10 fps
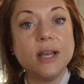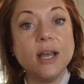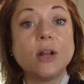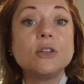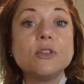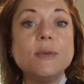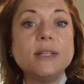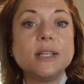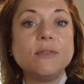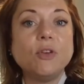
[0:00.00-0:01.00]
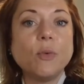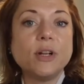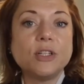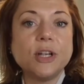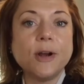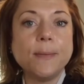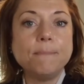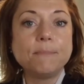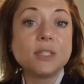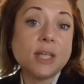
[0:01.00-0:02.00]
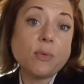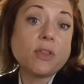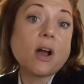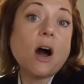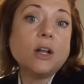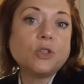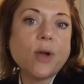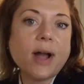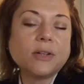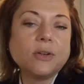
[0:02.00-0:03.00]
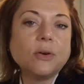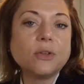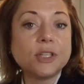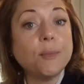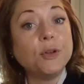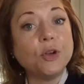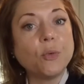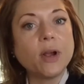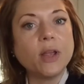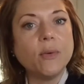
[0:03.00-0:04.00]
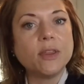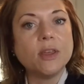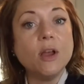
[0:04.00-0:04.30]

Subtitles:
It also means that if you want to share, say, with a contractor or someone you're working with,